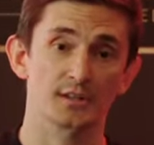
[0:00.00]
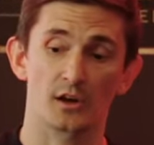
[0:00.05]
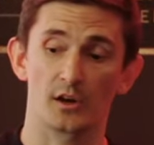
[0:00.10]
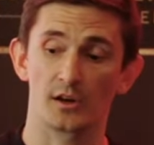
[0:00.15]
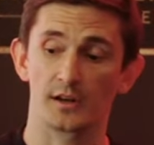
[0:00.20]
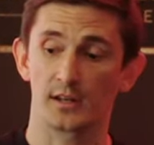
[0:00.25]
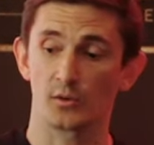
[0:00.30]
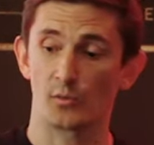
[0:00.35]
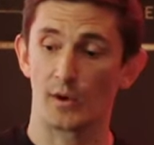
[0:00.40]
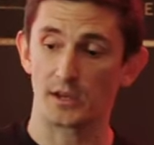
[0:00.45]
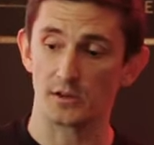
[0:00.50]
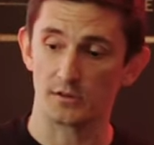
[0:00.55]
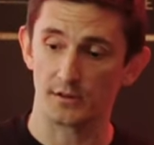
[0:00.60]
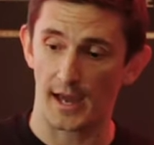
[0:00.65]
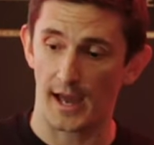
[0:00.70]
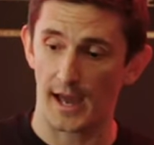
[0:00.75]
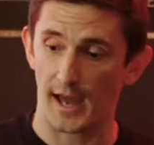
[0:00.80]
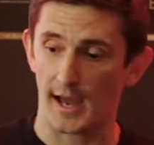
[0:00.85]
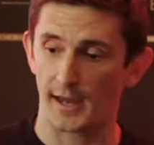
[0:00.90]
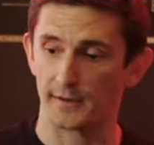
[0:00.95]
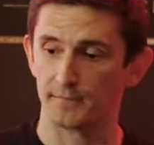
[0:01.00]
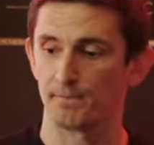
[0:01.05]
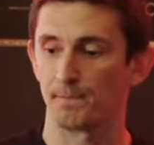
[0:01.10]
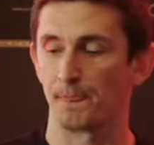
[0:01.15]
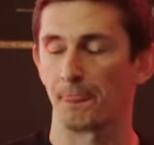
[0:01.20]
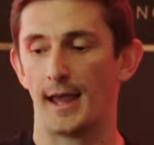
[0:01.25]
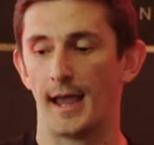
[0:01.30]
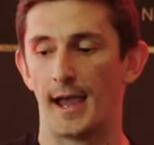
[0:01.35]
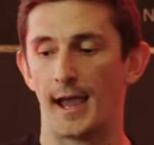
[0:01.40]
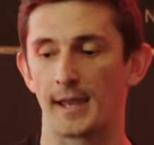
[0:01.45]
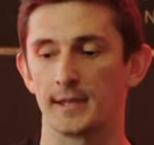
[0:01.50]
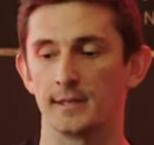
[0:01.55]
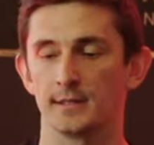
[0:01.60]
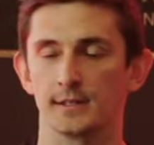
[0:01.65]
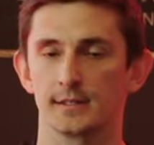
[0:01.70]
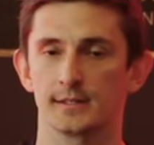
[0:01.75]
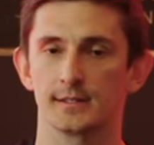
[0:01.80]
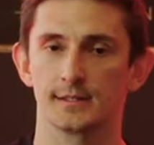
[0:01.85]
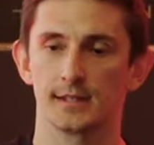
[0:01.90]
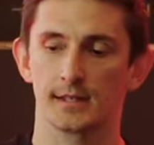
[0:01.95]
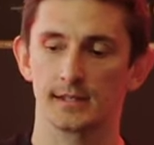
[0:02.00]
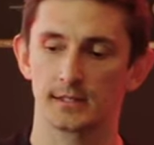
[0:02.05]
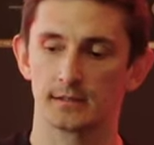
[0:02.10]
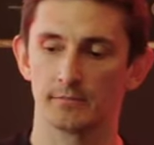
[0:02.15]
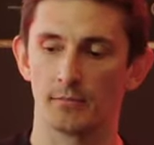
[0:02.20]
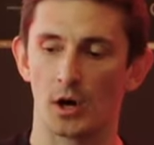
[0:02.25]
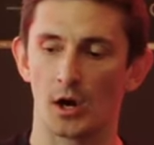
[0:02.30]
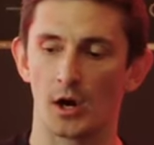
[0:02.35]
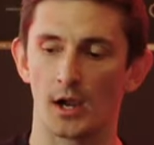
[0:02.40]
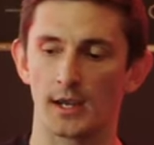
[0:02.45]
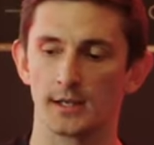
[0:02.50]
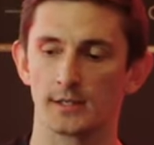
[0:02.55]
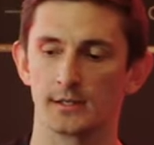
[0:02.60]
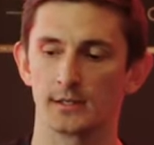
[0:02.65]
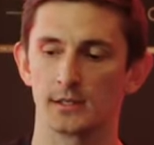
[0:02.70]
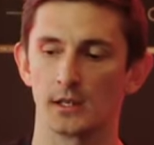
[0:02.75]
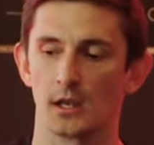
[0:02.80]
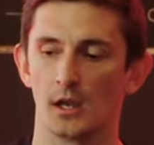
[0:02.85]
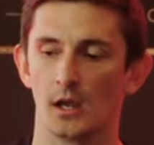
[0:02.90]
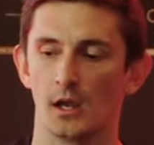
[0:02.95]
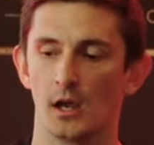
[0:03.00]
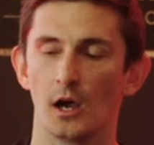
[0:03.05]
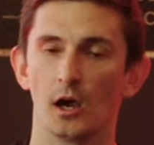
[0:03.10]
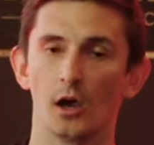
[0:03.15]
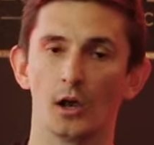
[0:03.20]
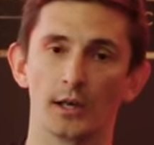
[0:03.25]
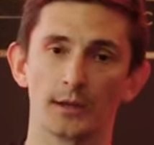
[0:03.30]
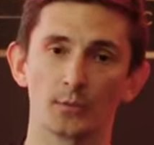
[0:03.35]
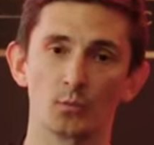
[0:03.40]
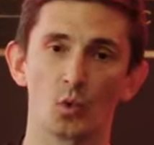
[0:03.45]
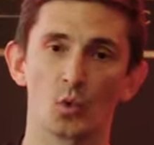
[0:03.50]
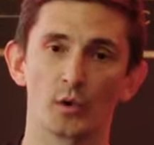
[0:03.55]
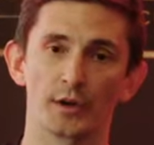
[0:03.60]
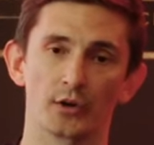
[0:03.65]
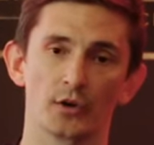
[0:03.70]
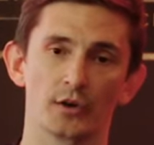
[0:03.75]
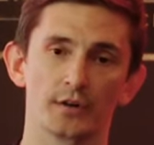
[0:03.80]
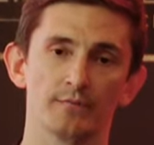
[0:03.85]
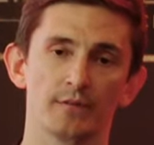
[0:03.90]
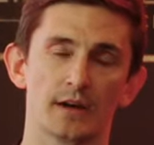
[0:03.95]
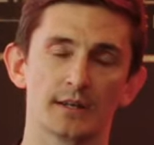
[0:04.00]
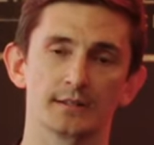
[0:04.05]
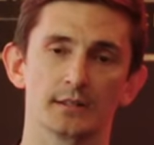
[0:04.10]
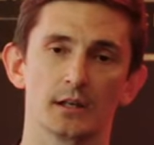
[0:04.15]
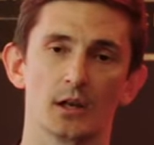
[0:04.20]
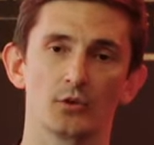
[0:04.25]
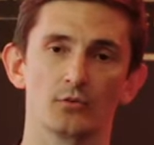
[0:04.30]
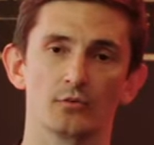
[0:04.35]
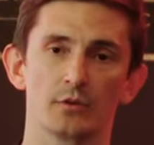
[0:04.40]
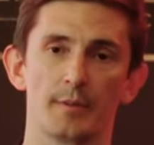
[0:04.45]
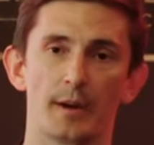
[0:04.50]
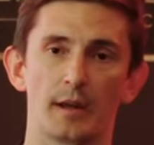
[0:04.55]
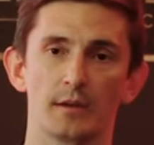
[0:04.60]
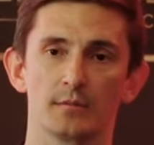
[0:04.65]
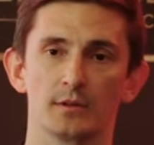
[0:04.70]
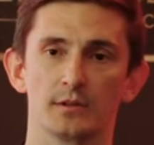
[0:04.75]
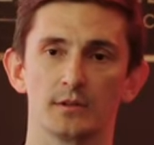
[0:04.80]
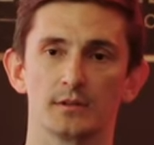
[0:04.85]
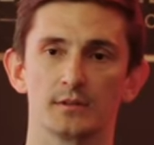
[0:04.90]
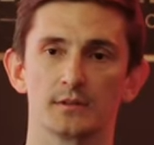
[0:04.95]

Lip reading: signing where you can and systemize early warning on investor loan repayment.